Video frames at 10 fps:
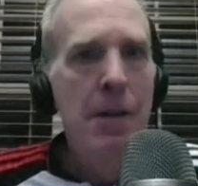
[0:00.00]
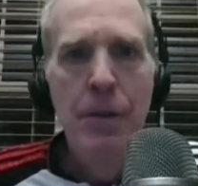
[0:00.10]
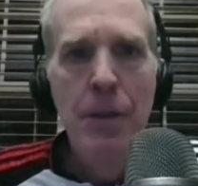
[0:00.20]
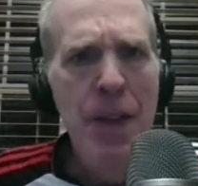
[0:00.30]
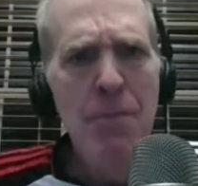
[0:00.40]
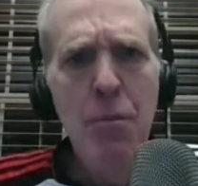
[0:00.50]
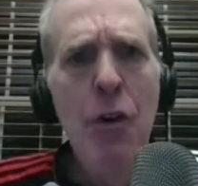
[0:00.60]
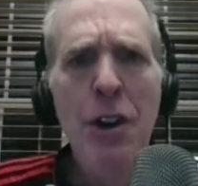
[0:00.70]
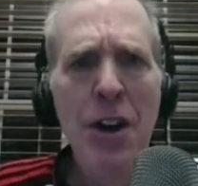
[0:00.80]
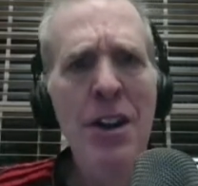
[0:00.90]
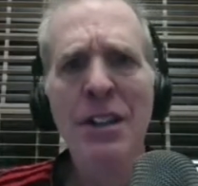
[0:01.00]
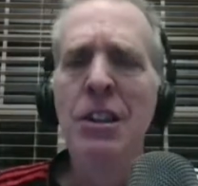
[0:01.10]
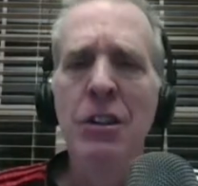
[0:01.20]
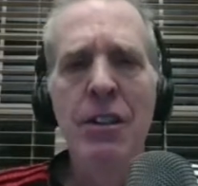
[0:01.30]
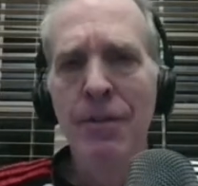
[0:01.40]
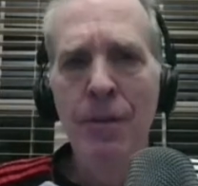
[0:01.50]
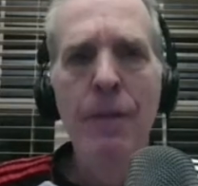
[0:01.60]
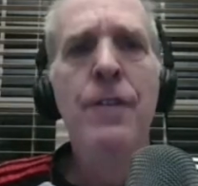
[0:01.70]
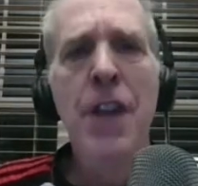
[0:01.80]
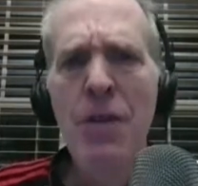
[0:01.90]
from that point on until the
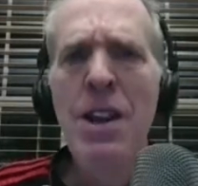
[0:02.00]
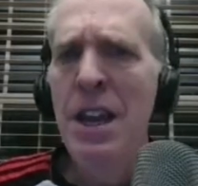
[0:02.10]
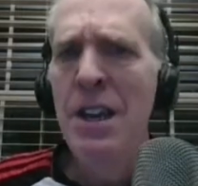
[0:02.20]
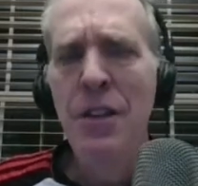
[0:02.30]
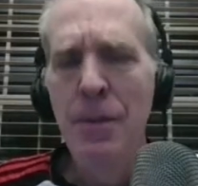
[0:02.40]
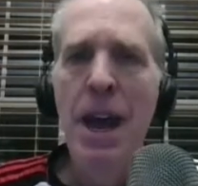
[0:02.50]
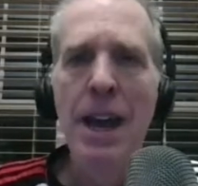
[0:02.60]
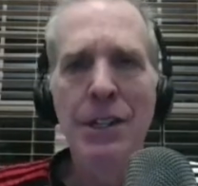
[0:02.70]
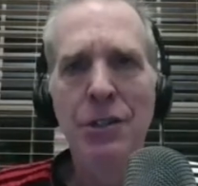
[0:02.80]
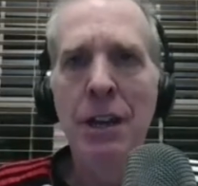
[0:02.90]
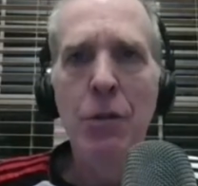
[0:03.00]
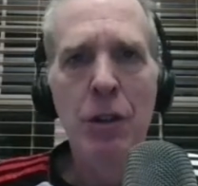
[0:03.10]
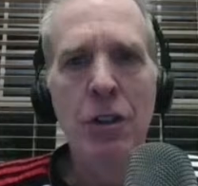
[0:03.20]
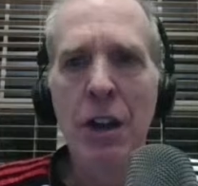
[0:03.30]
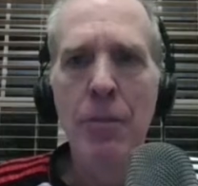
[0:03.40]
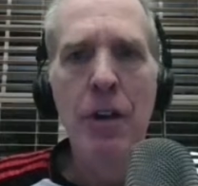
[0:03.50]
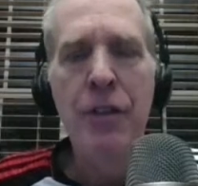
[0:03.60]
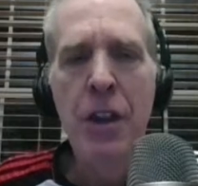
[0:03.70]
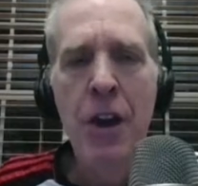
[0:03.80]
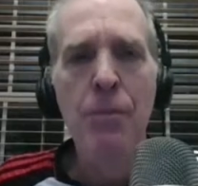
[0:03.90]
very end of the match, like we're talking about
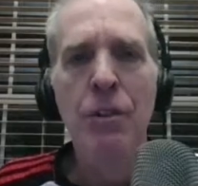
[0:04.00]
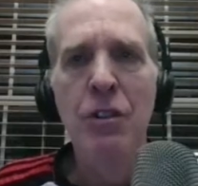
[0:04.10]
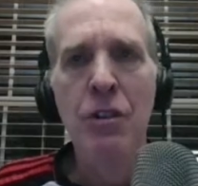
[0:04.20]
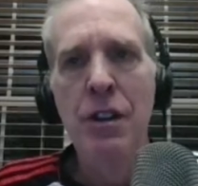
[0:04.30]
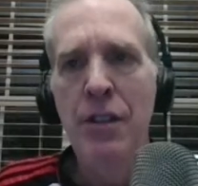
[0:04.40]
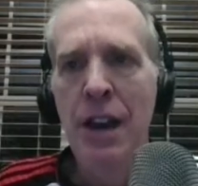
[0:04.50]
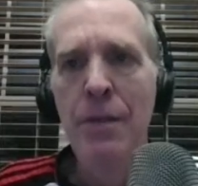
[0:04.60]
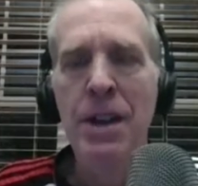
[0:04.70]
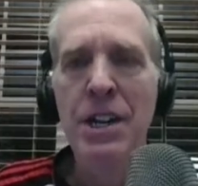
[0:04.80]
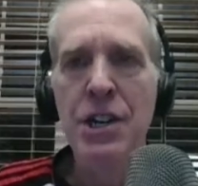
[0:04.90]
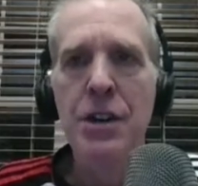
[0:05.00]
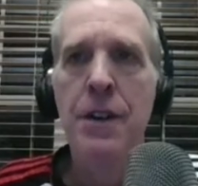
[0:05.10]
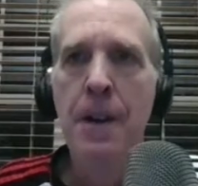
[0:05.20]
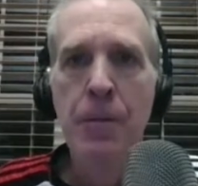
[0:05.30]
the opportunity that I mentioned